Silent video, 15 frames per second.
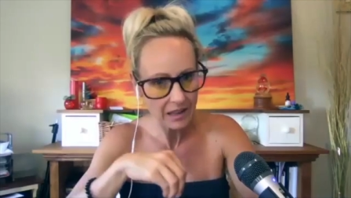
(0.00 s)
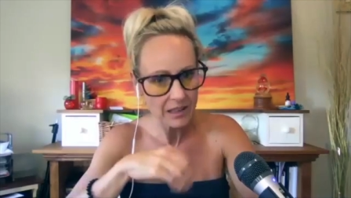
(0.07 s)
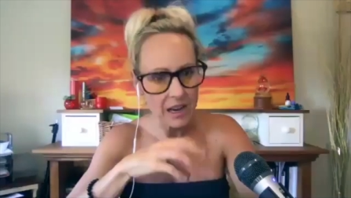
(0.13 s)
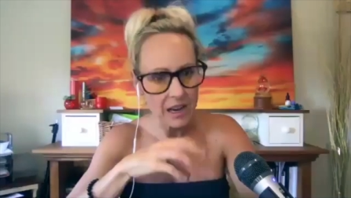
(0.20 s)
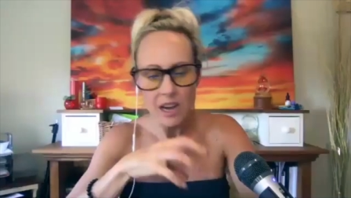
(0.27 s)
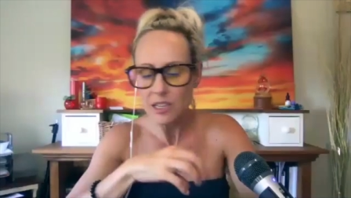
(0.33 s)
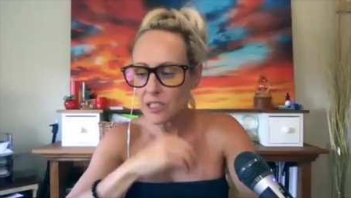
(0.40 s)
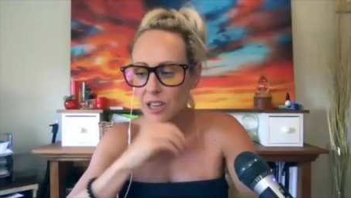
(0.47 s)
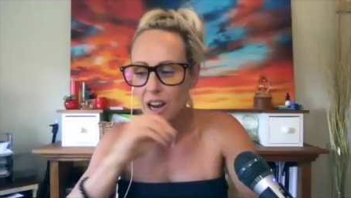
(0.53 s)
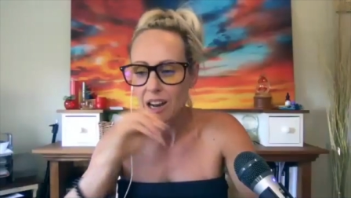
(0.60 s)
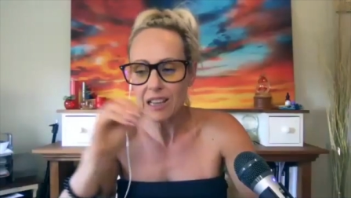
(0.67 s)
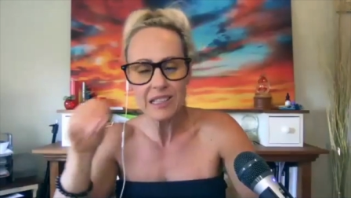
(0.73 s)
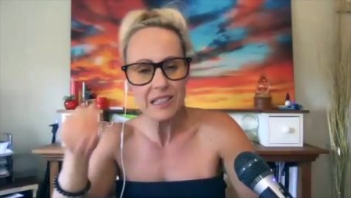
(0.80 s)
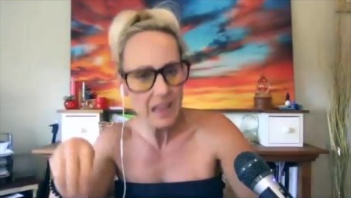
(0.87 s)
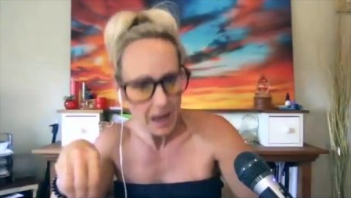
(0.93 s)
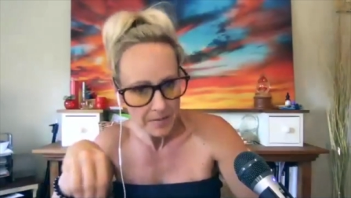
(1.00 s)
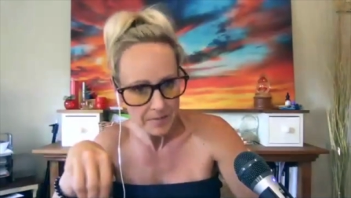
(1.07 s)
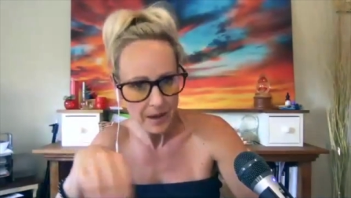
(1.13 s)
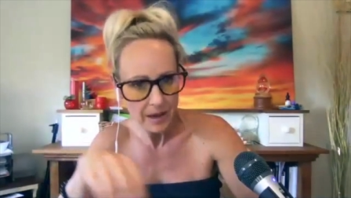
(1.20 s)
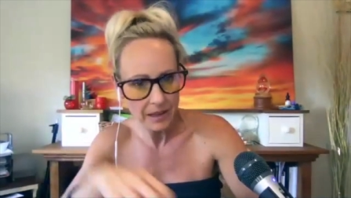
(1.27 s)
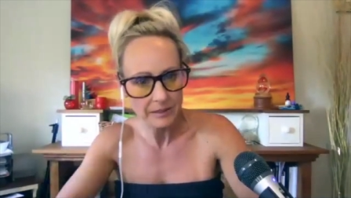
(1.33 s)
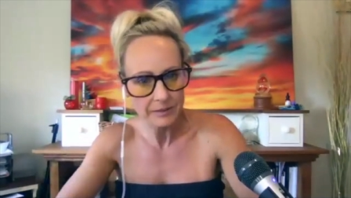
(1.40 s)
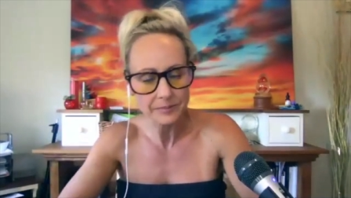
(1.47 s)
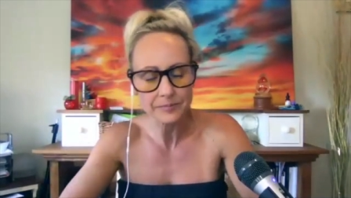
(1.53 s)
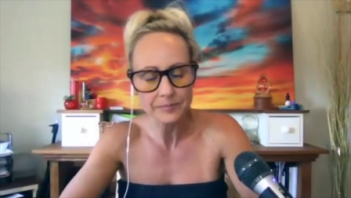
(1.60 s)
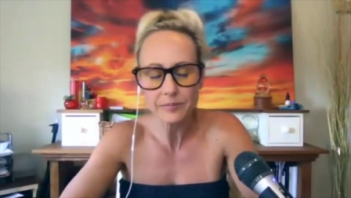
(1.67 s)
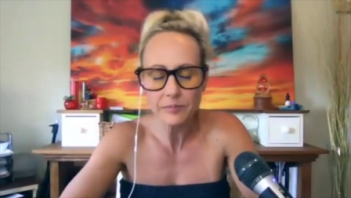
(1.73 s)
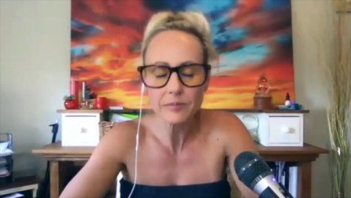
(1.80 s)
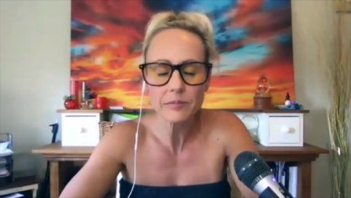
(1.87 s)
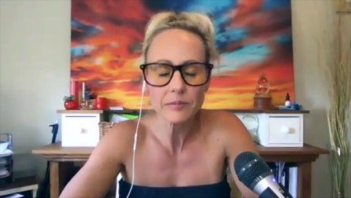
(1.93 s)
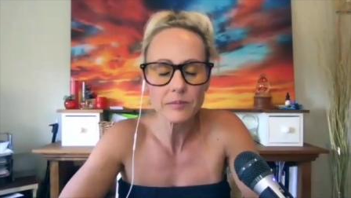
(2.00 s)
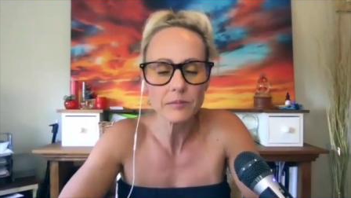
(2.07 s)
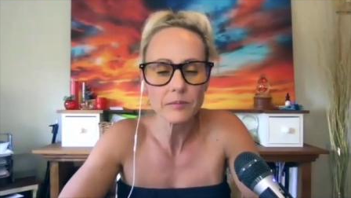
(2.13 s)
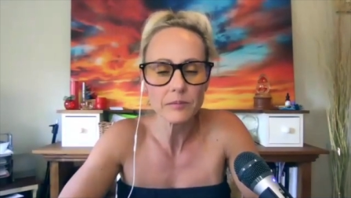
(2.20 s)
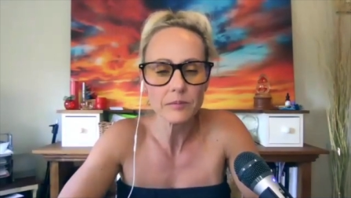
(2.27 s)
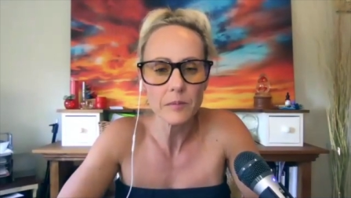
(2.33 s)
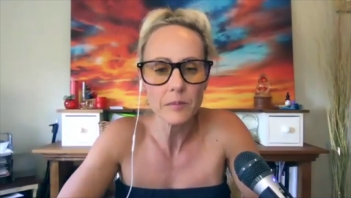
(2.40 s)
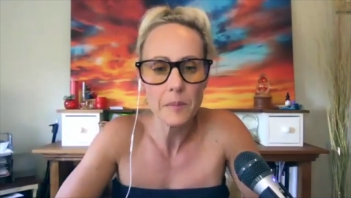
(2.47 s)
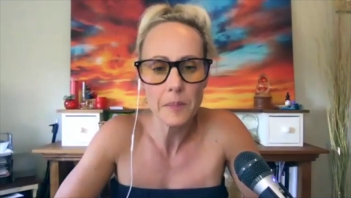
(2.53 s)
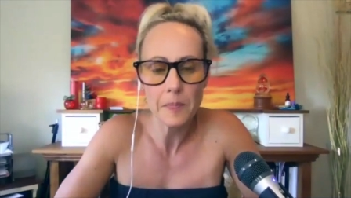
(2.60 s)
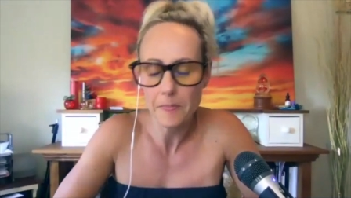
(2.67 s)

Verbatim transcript: Yeah, I love that. And I totally. And I think